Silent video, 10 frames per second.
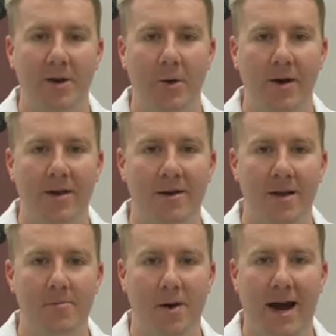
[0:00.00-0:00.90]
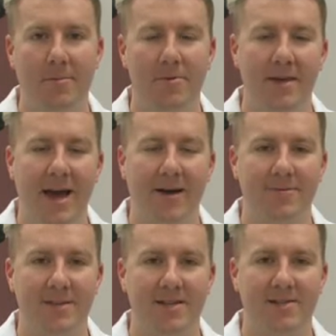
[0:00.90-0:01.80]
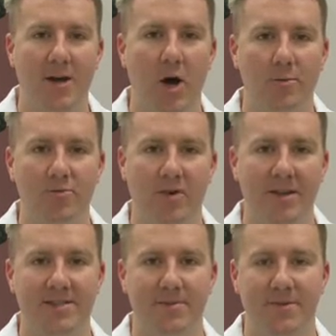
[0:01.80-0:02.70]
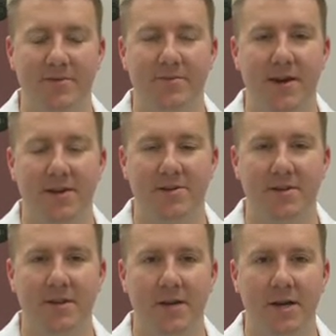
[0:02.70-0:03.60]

go in and pop the abscess to help drain some of the infection.